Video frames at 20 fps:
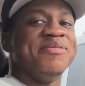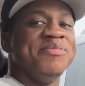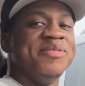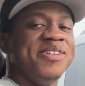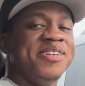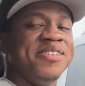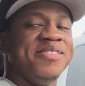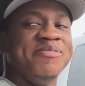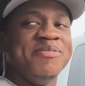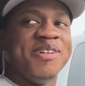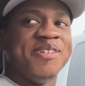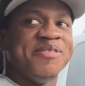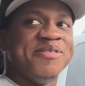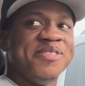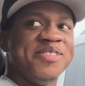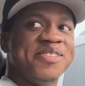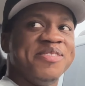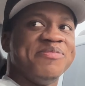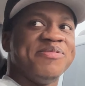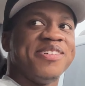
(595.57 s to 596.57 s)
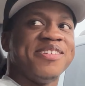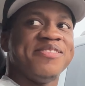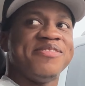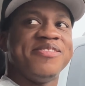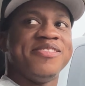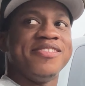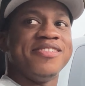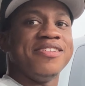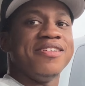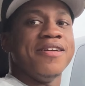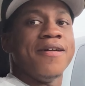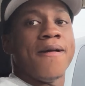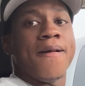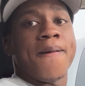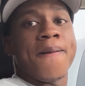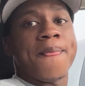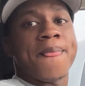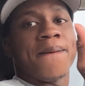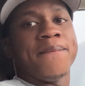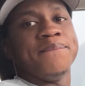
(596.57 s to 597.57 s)
fault, my fault, my fault.
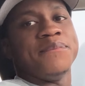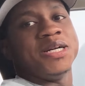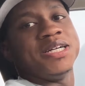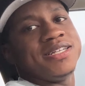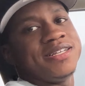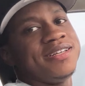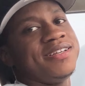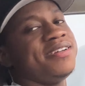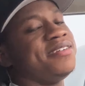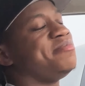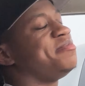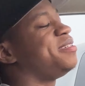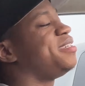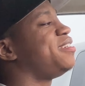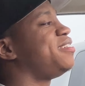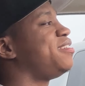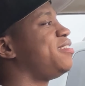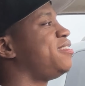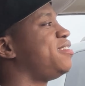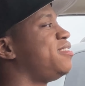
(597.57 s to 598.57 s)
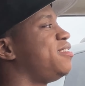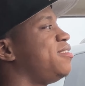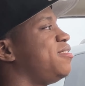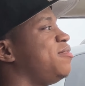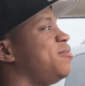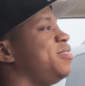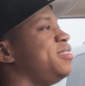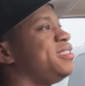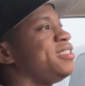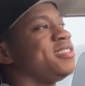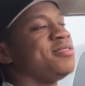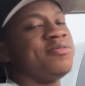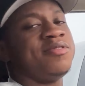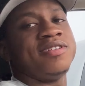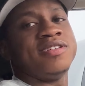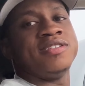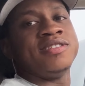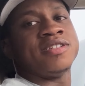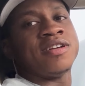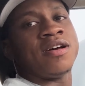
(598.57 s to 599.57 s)
But yeah, man, we just
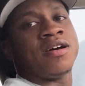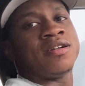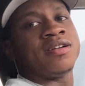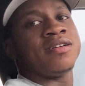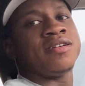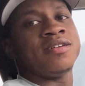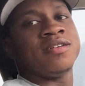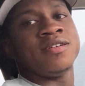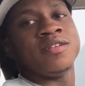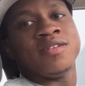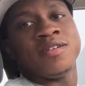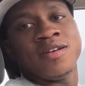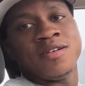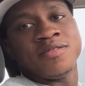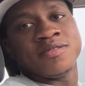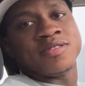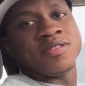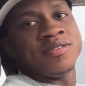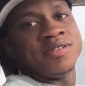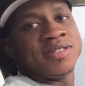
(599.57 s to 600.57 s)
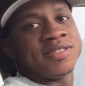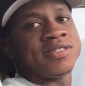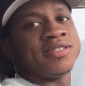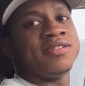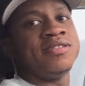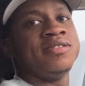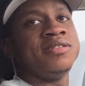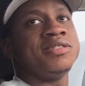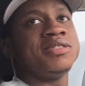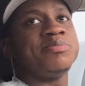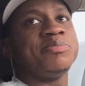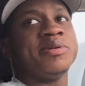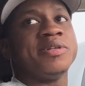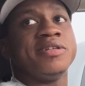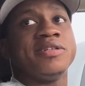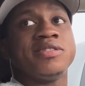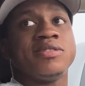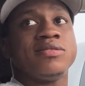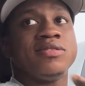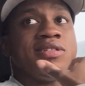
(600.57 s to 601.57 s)
wanted y'all to go through this little
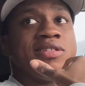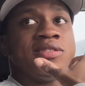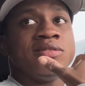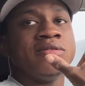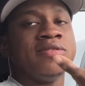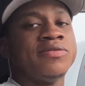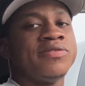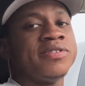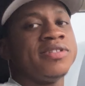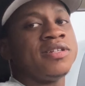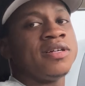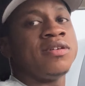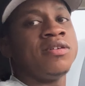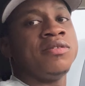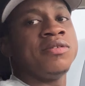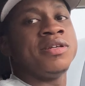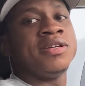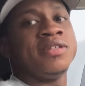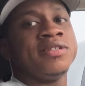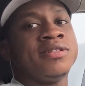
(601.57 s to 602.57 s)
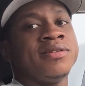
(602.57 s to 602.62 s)
experience with us. We're finna go get